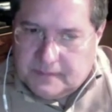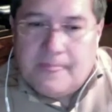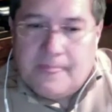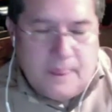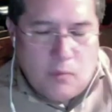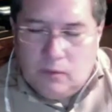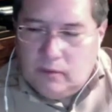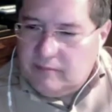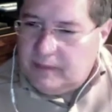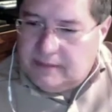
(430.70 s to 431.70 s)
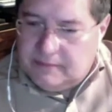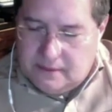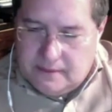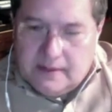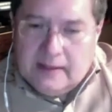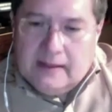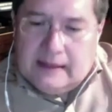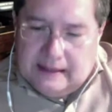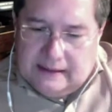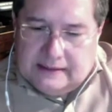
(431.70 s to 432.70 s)
No one would have blamed him.
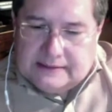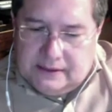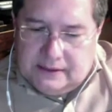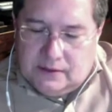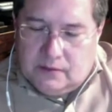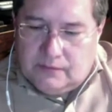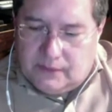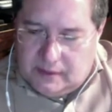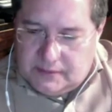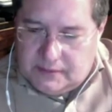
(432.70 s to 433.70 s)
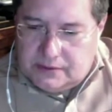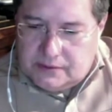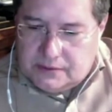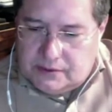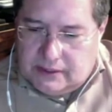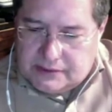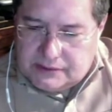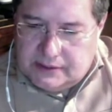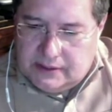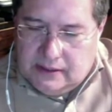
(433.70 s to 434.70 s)
And I said, for him to actually
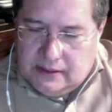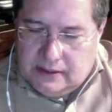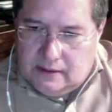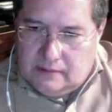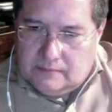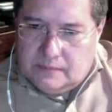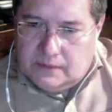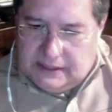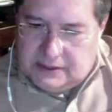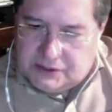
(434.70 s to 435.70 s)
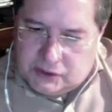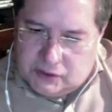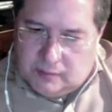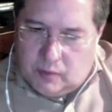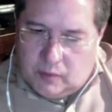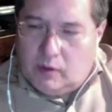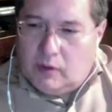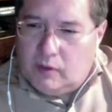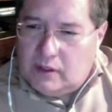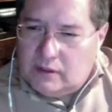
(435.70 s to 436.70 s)
lead us to the point where
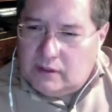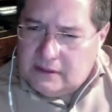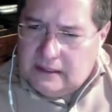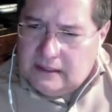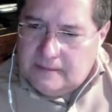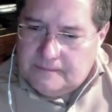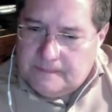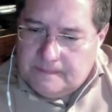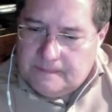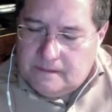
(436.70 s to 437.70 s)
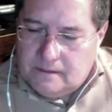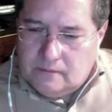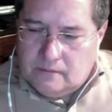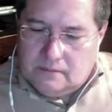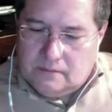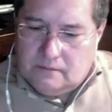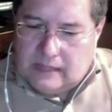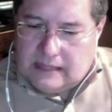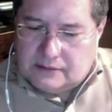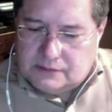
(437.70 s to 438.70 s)
we're
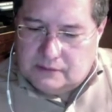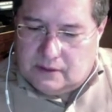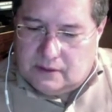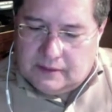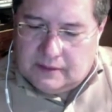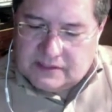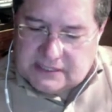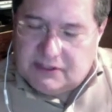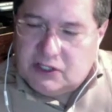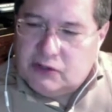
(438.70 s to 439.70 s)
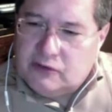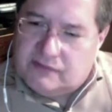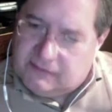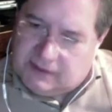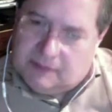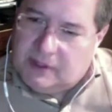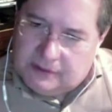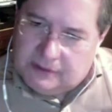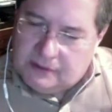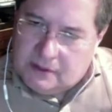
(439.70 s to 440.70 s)
$750
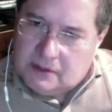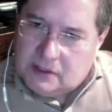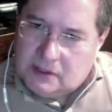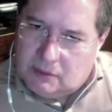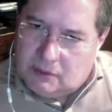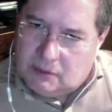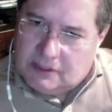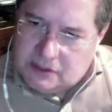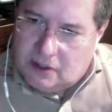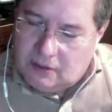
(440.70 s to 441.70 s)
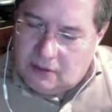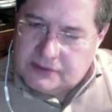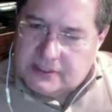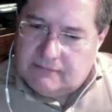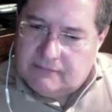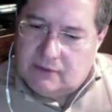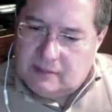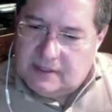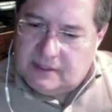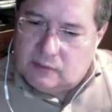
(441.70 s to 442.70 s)
million US dollars have already
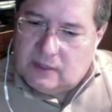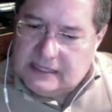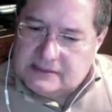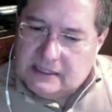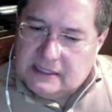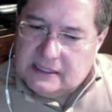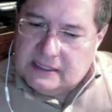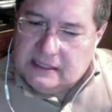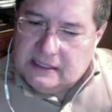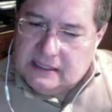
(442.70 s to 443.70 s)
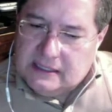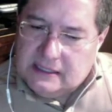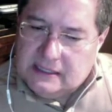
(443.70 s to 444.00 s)
been raised and are